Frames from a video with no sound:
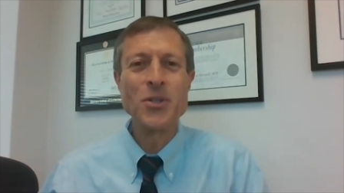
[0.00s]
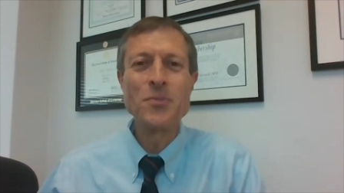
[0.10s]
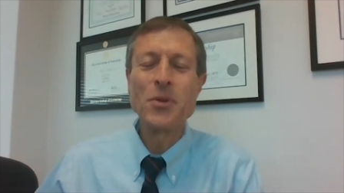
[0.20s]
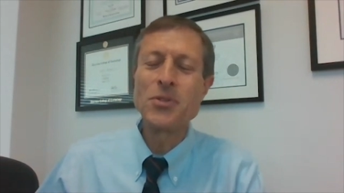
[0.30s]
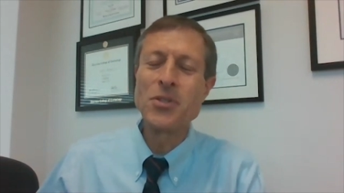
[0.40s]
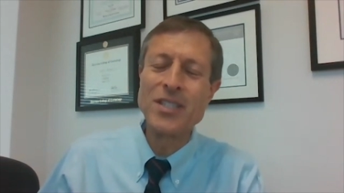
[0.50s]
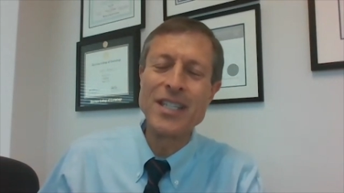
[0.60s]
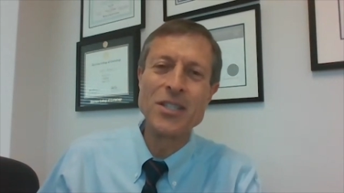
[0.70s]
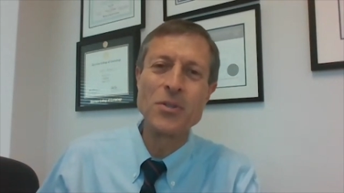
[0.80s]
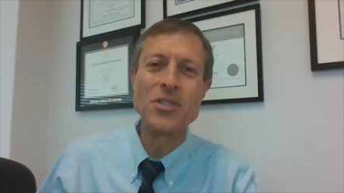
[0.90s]
So those
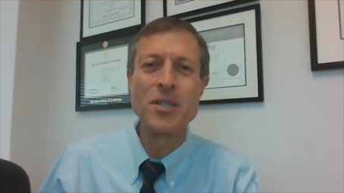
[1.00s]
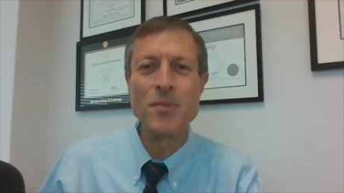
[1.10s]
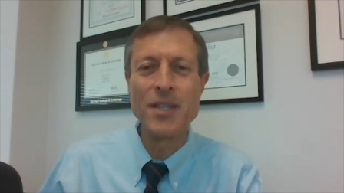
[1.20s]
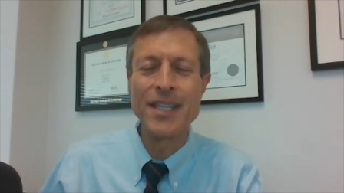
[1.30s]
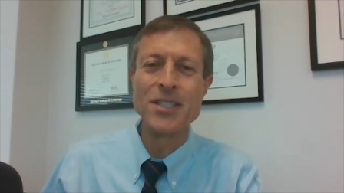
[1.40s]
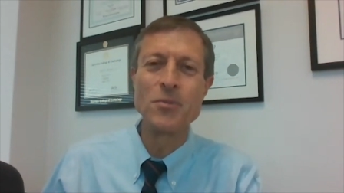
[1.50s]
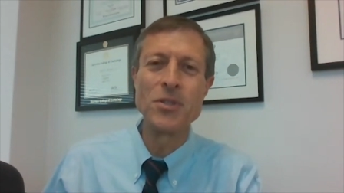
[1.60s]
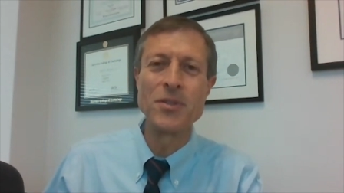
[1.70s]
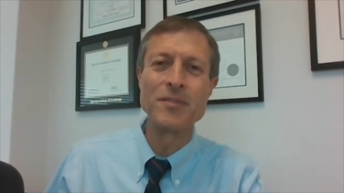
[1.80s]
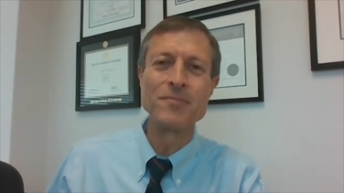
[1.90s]
are some of the things that we're doing.